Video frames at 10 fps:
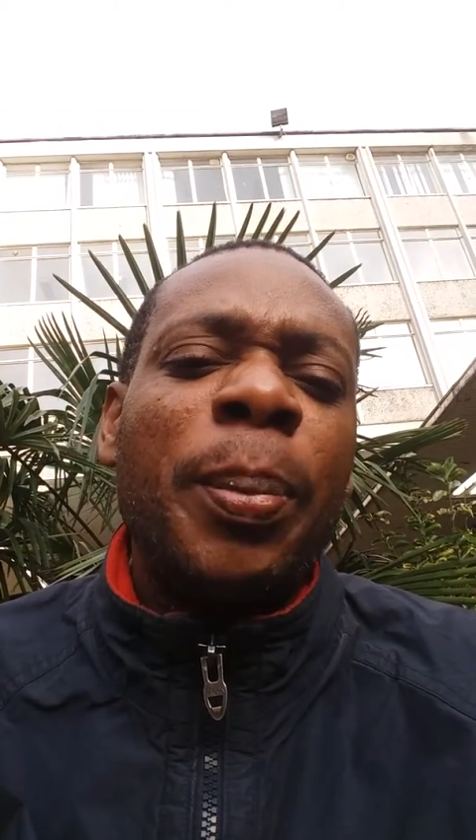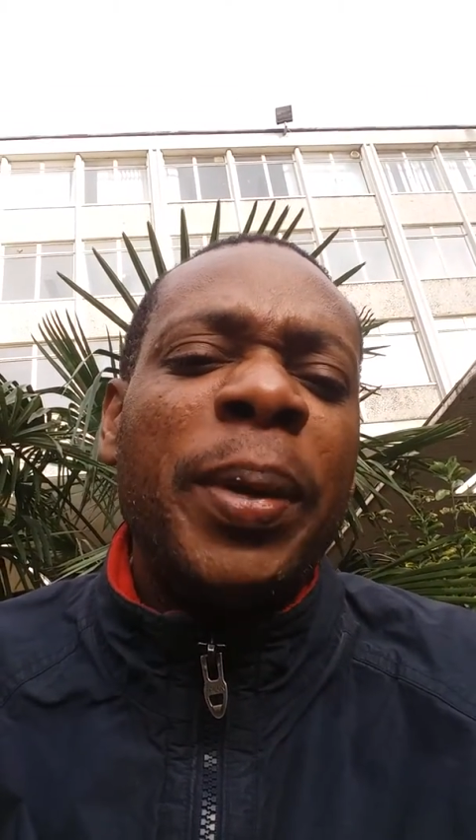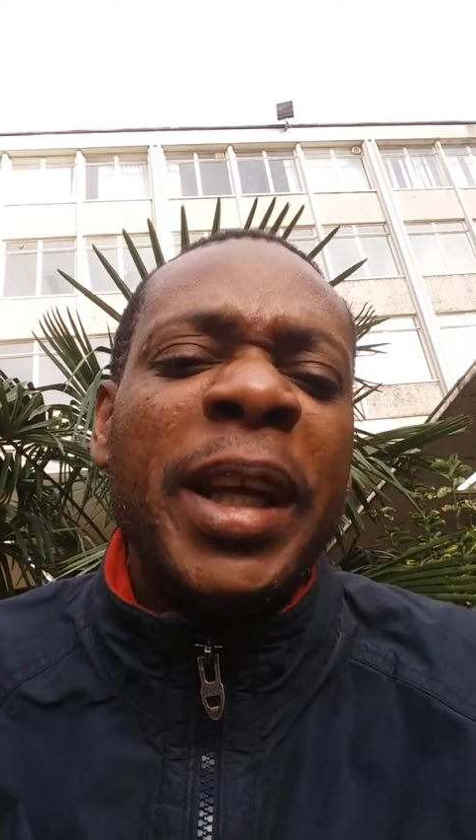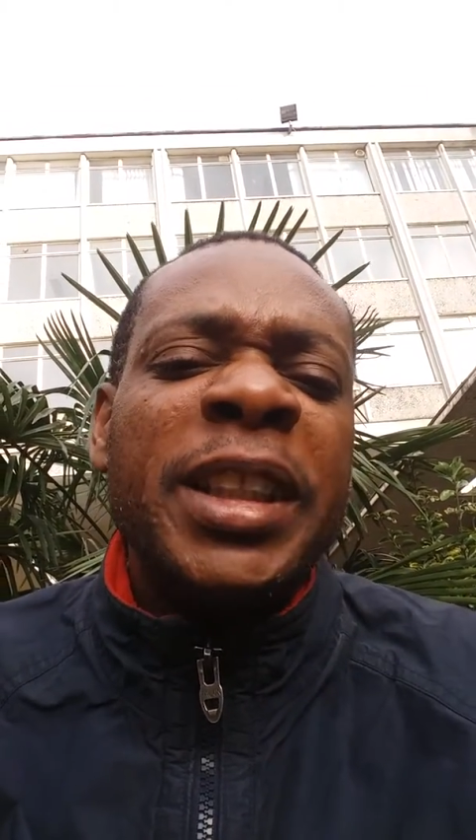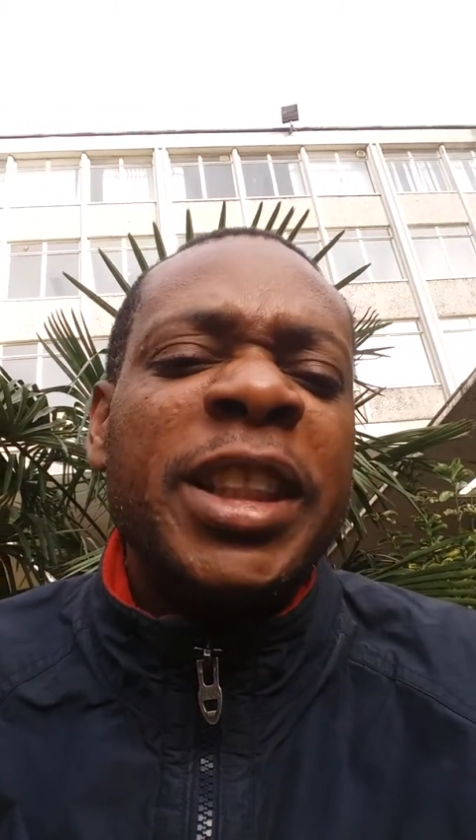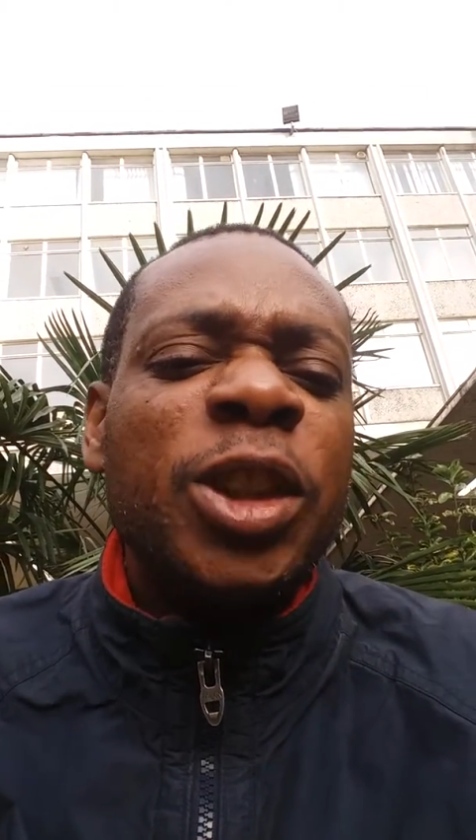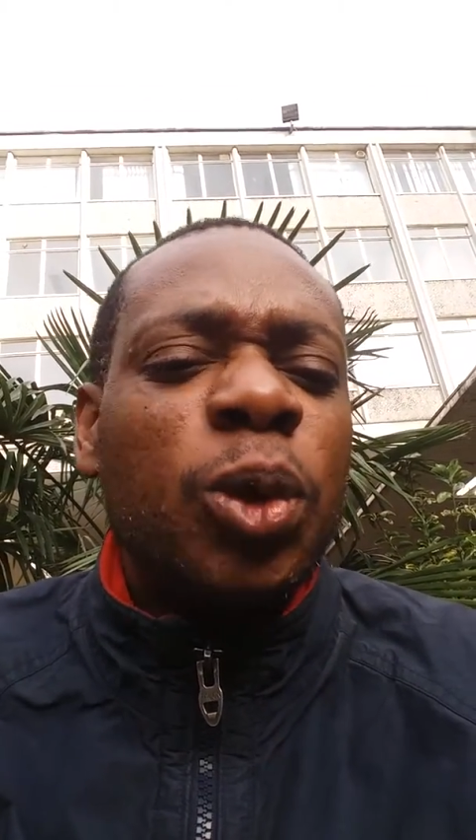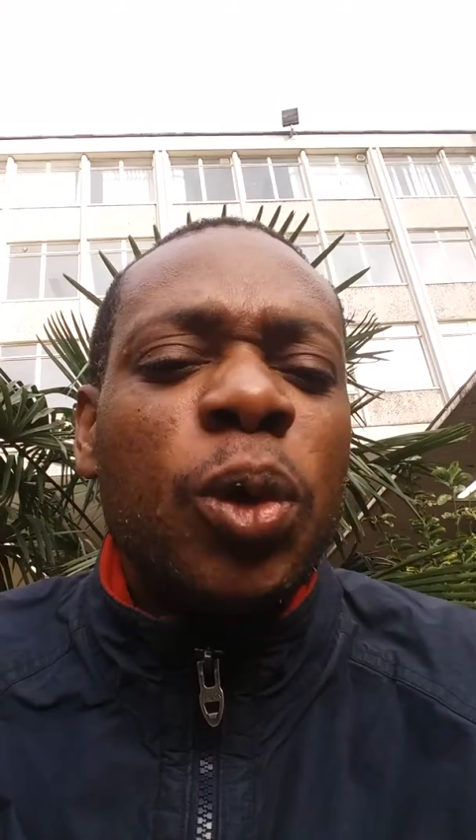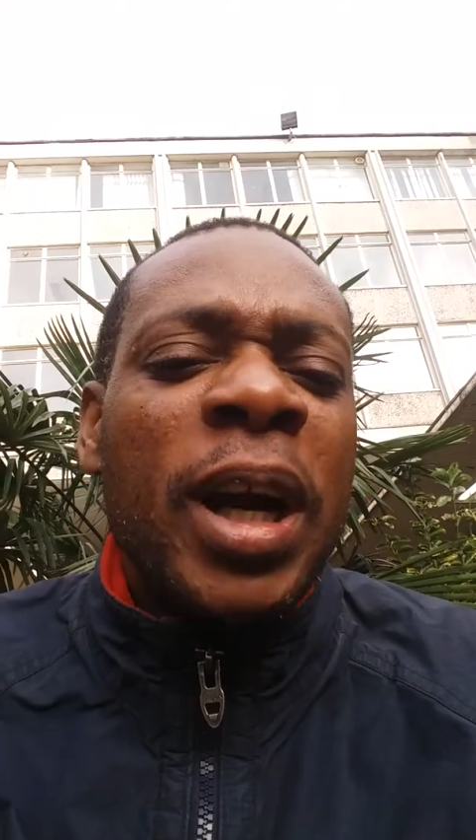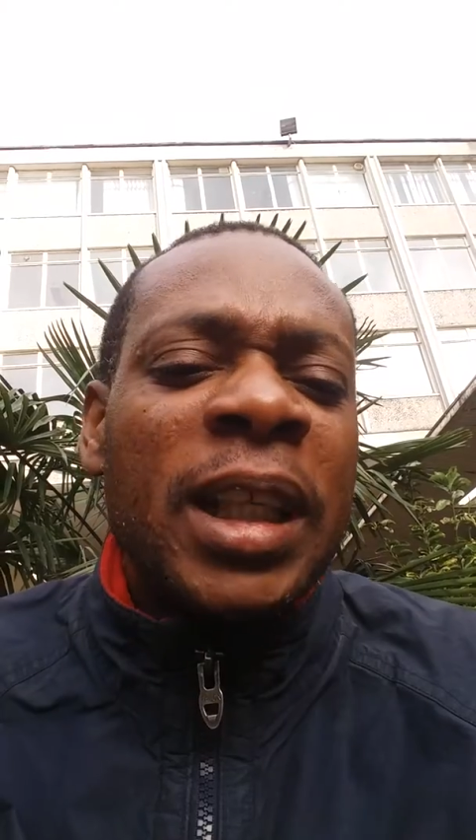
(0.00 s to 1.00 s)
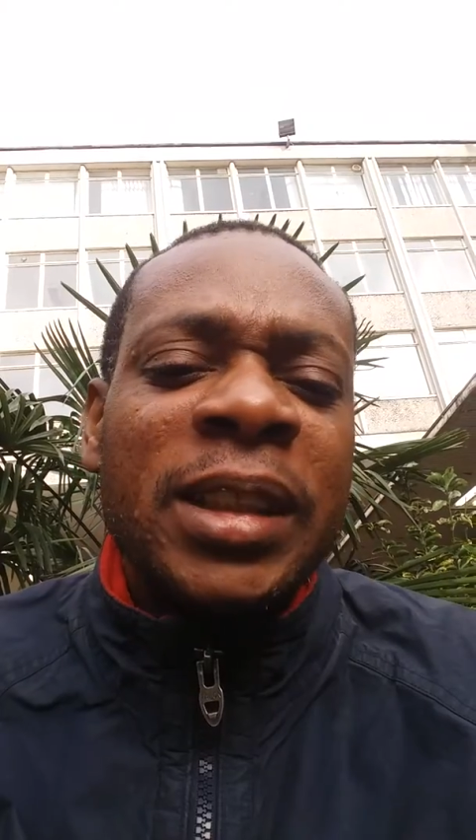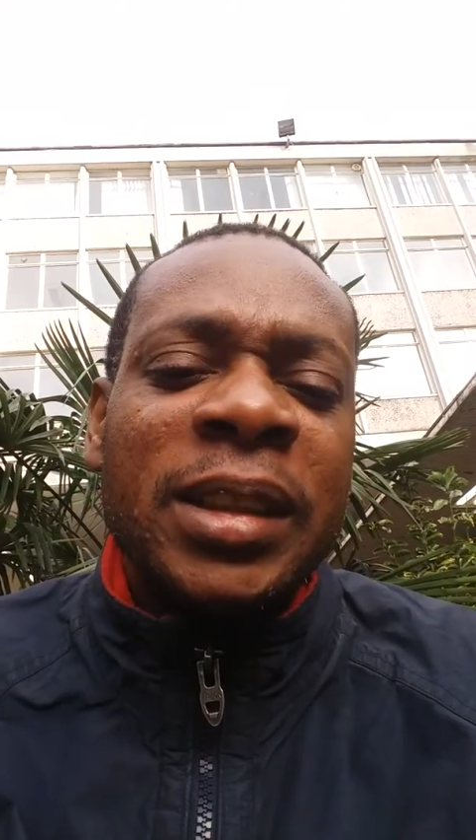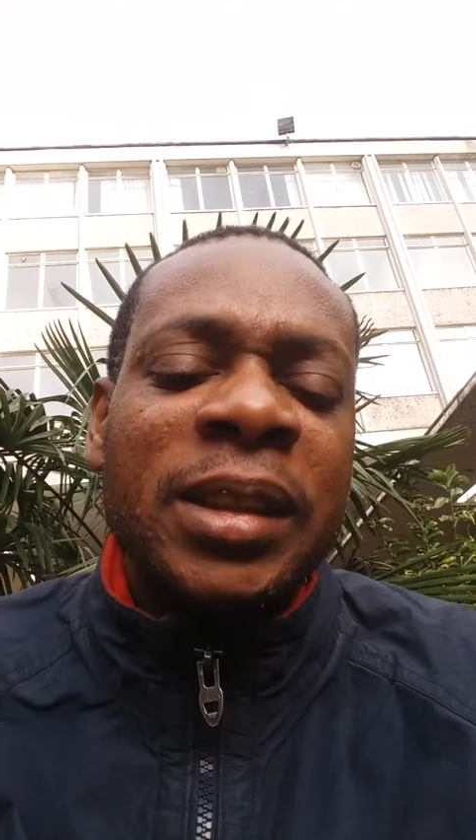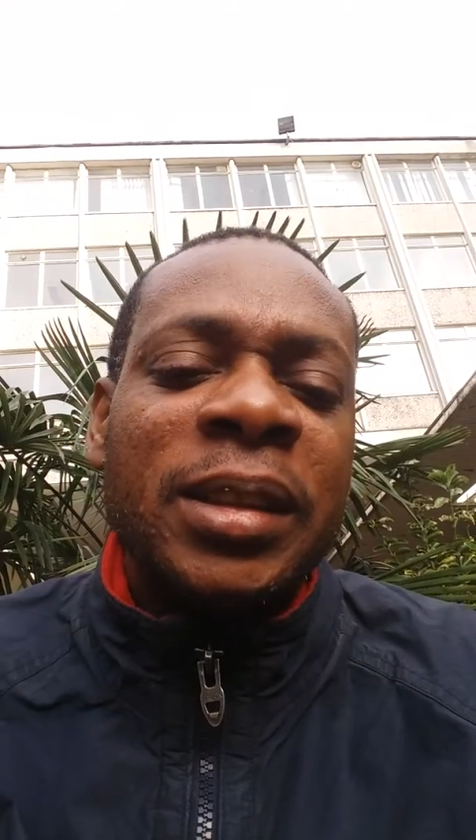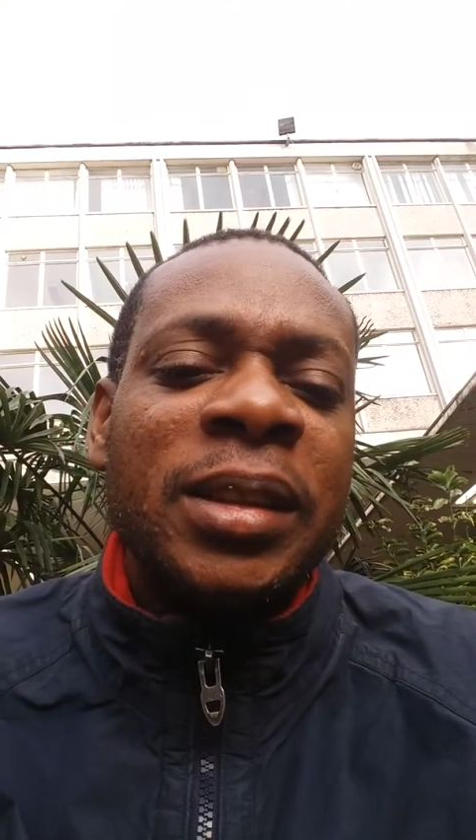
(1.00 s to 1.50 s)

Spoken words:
placed his two hands